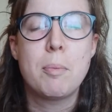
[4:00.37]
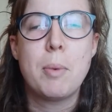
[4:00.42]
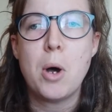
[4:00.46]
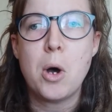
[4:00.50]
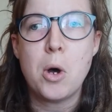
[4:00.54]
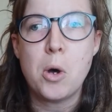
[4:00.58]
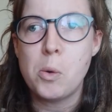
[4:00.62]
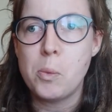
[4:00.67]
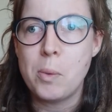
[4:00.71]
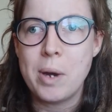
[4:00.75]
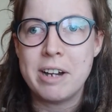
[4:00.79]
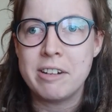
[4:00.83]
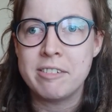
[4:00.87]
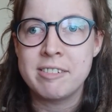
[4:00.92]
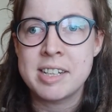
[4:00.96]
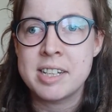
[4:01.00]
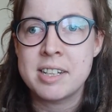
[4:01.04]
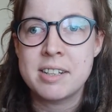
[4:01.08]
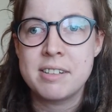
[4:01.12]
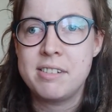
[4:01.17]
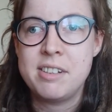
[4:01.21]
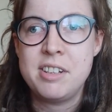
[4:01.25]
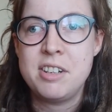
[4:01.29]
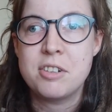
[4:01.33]
Pole, where
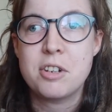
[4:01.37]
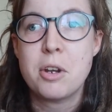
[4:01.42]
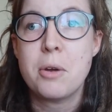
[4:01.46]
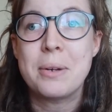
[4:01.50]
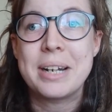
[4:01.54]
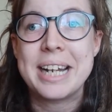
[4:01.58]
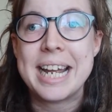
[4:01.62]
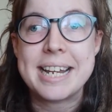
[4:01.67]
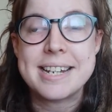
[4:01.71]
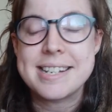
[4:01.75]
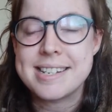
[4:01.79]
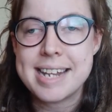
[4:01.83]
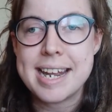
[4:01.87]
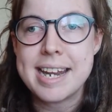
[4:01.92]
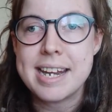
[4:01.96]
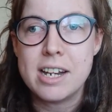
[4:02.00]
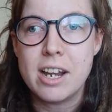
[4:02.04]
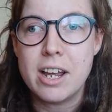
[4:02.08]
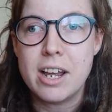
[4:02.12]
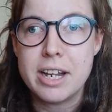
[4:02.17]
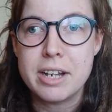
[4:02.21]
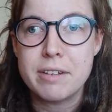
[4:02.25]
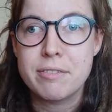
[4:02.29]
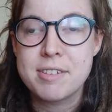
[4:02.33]
you don't get
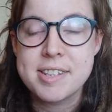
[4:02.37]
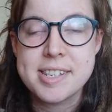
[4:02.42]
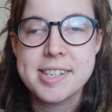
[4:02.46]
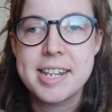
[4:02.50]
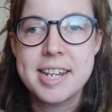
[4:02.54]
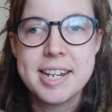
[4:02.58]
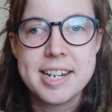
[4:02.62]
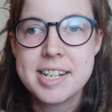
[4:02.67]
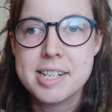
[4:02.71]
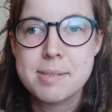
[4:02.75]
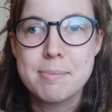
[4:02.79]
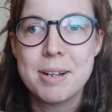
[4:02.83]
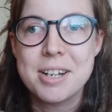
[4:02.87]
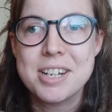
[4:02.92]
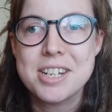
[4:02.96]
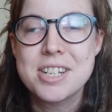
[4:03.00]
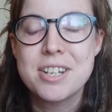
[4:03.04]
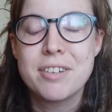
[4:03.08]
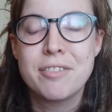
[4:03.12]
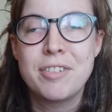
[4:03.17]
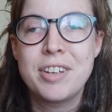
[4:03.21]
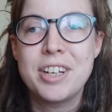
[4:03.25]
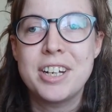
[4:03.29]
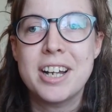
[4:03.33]
daylight for 6 months
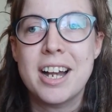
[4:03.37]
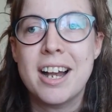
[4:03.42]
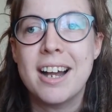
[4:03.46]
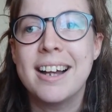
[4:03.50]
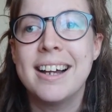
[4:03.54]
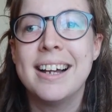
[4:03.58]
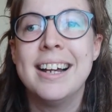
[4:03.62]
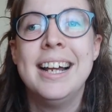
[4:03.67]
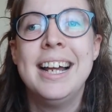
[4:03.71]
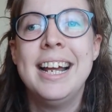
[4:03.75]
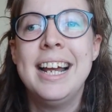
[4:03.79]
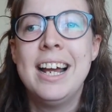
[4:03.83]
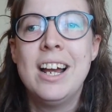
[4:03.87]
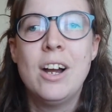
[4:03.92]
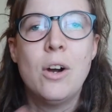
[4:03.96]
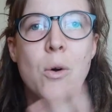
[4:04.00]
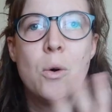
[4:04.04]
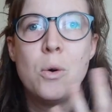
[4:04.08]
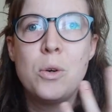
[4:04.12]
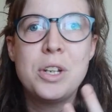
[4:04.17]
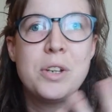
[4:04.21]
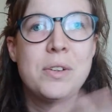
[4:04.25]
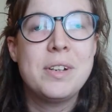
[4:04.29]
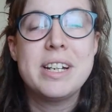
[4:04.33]
of the year,
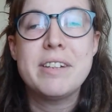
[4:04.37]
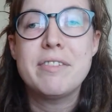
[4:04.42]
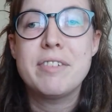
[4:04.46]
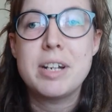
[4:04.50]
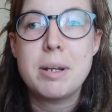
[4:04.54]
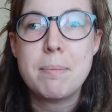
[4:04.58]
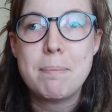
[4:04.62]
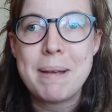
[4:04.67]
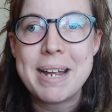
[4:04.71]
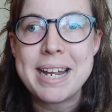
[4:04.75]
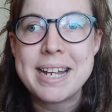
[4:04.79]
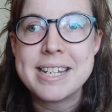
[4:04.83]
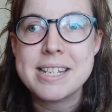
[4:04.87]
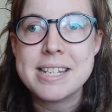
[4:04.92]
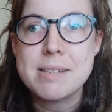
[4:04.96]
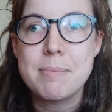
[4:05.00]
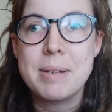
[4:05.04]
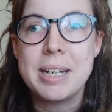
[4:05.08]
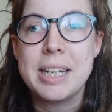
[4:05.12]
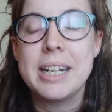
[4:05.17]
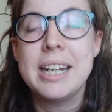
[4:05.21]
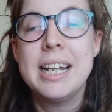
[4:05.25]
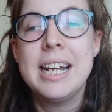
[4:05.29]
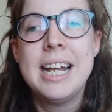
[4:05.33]
or you live in a
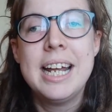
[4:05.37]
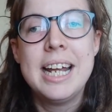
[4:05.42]
basement.